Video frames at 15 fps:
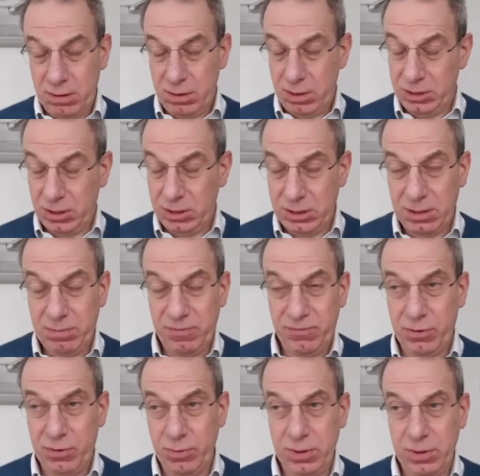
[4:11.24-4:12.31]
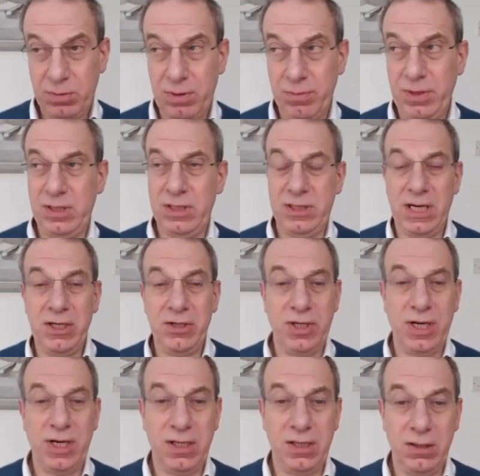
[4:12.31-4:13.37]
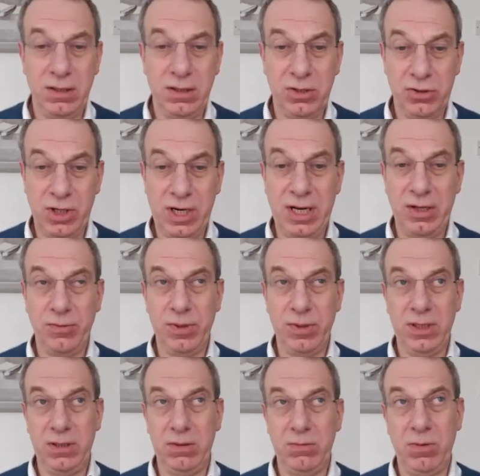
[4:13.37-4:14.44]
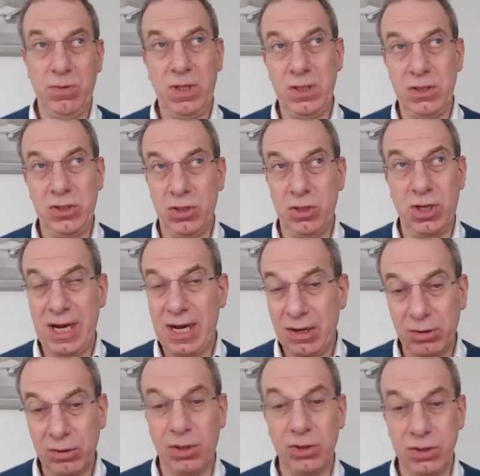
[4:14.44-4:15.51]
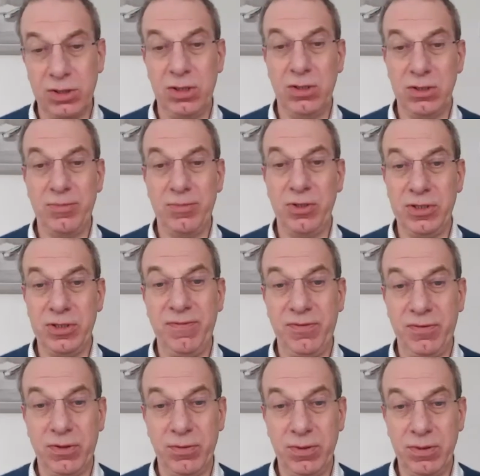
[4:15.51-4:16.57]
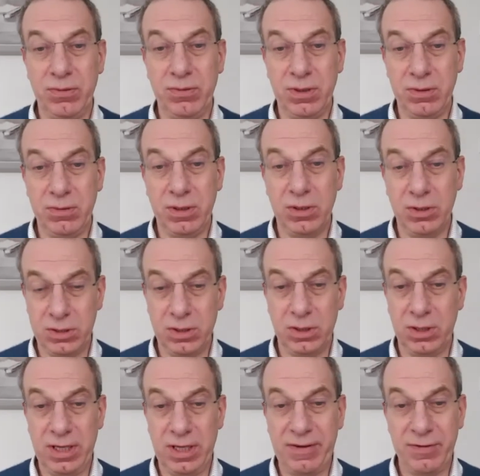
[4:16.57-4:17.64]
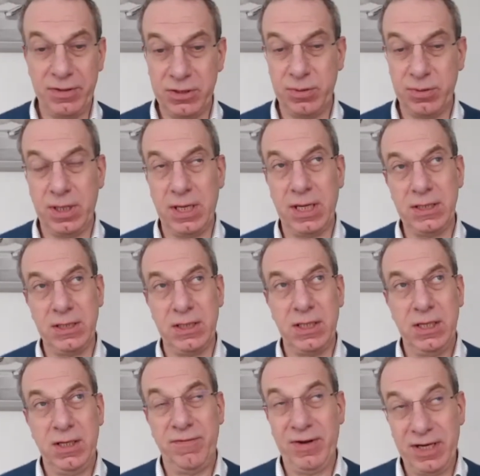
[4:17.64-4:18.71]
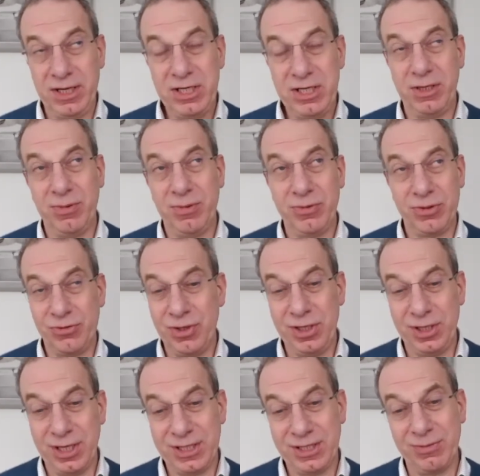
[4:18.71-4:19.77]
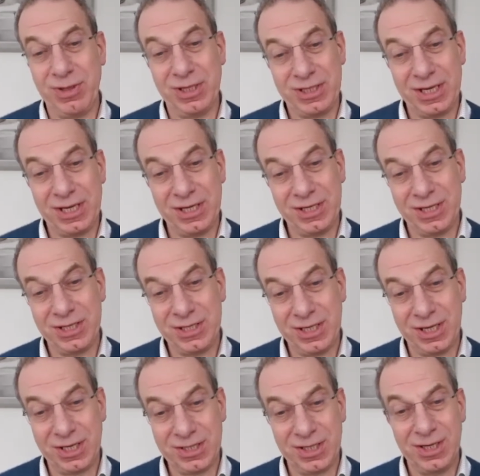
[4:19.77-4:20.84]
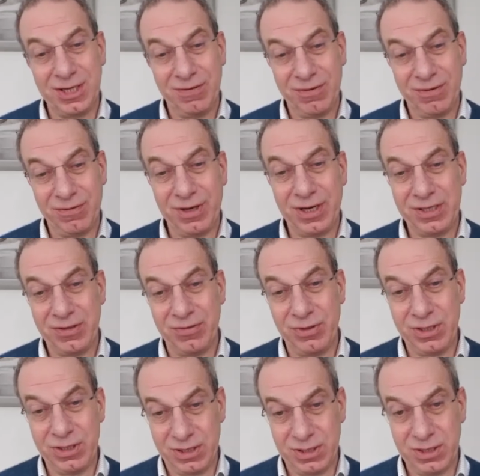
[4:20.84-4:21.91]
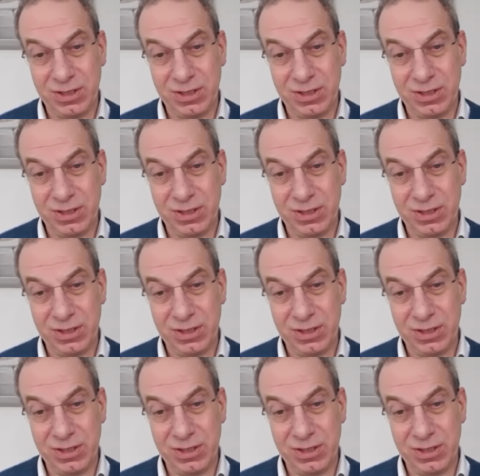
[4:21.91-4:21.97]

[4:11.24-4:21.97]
As I said before, when we designed the trial, we weren't sure how long to use ibrutinib for. We looked at all the evidence we had. In fact, initially it was 3 years and we extended it to 6 for a variety of reasons.